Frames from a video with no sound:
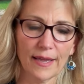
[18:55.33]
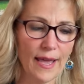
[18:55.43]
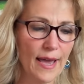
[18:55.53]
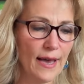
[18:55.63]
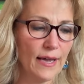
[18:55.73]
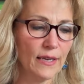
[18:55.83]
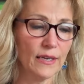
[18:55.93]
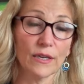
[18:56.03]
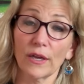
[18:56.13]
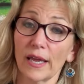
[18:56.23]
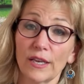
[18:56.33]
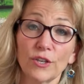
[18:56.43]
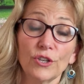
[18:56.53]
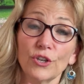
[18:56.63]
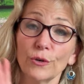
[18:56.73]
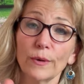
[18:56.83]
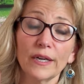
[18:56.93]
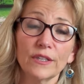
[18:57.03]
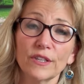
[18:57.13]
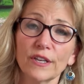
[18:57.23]
And and you know
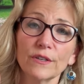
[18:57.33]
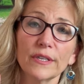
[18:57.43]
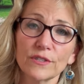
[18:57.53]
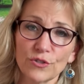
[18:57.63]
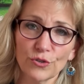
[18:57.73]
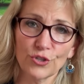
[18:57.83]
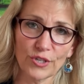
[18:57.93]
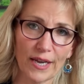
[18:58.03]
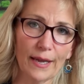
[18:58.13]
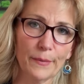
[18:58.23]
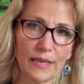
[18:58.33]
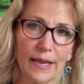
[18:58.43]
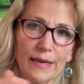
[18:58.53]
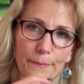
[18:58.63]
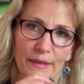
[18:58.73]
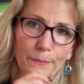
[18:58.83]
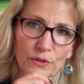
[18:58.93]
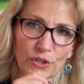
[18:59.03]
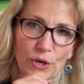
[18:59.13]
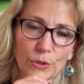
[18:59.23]
what, there is no shame in letting
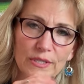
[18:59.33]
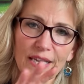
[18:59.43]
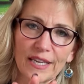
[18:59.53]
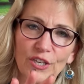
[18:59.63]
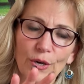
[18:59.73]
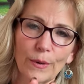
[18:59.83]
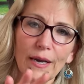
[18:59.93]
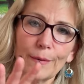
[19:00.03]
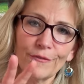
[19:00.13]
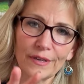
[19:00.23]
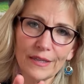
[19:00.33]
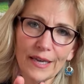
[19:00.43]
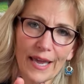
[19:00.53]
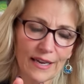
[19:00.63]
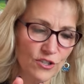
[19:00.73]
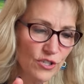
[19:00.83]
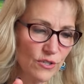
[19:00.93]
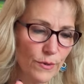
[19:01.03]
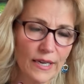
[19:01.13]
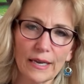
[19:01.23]
people know. Say, you know what, I'm feeling
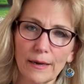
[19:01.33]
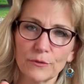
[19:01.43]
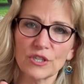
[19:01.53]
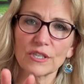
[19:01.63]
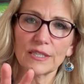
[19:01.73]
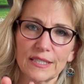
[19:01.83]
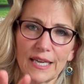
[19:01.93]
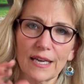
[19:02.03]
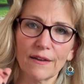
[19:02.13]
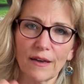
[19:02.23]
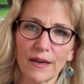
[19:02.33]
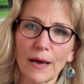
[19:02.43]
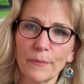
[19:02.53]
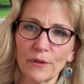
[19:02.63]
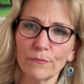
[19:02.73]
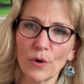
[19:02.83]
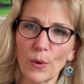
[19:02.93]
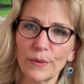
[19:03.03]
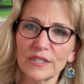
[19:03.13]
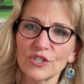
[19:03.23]
anxious right now. I'm just to take a, a couple of
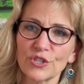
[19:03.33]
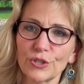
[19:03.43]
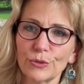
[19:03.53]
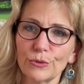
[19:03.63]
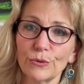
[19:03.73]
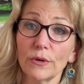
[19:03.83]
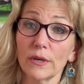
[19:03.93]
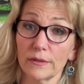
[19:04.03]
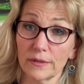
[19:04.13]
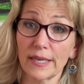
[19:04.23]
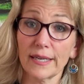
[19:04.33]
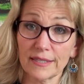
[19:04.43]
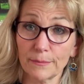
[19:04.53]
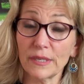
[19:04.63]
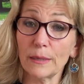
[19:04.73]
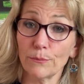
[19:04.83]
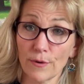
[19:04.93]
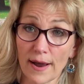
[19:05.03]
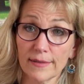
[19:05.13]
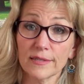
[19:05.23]
moments to take some deep
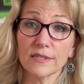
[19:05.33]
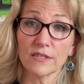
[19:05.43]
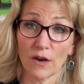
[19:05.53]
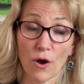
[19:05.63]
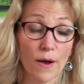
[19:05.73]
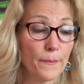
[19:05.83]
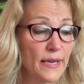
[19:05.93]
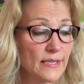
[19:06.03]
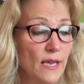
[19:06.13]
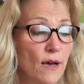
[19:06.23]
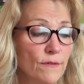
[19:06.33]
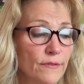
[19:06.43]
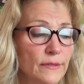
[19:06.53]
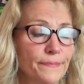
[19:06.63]
breaths to calm myself.